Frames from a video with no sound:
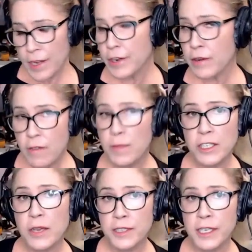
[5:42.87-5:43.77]
and you don't have
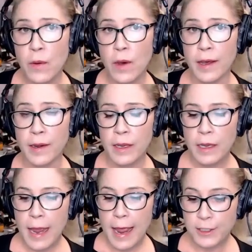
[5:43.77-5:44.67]
much else to go on
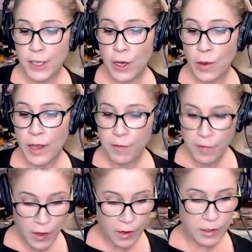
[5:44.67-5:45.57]
and so
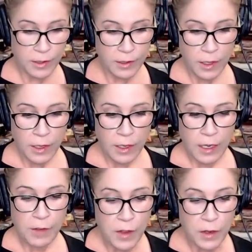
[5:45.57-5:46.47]
if there is
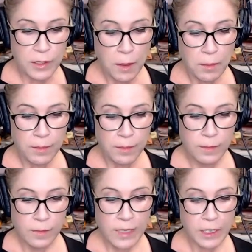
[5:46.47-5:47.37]
if there is some
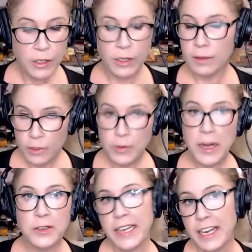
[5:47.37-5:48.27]
danger
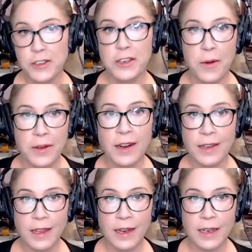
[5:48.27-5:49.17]
stranger danger going
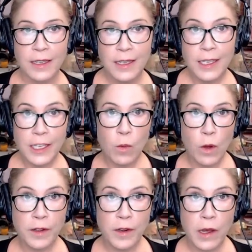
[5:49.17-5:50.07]
on in there you
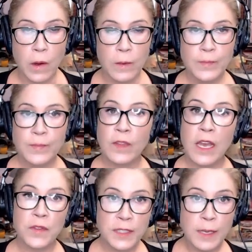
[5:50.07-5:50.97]
want to know
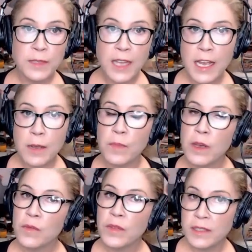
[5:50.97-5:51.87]
at the same time
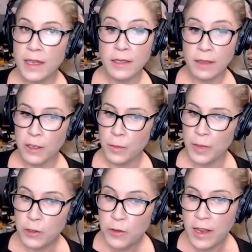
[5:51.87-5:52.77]
this gets a little
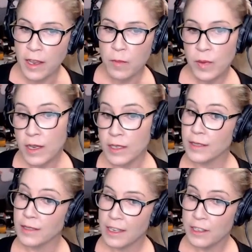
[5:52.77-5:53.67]
bit tricky
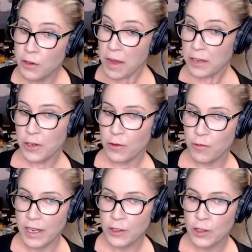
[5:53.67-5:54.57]
because as you mentioned
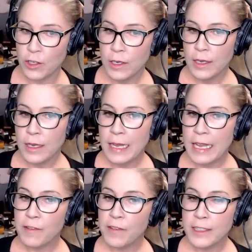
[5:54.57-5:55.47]
rich
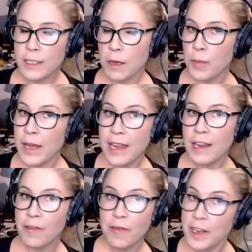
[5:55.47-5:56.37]
if it's a
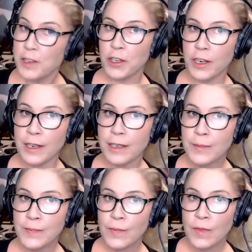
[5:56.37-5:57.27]
paid feature
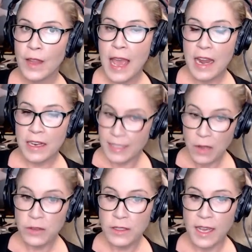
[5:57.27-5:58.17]
and it
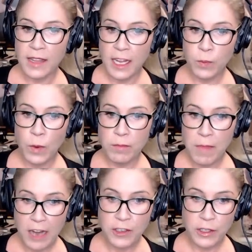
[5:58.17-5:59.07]
sounds like that's what
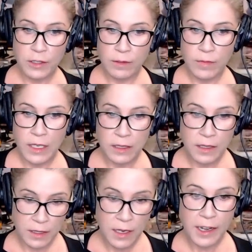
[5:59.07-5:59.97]
Match is is
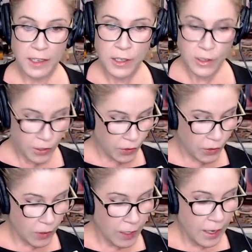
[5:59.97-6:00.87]
deciding to
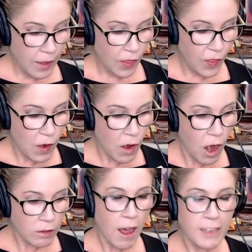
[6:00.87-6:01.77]
do. There
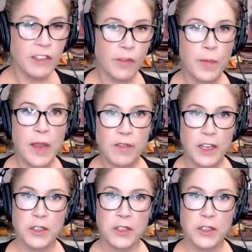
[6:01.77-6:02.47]
are lots of paid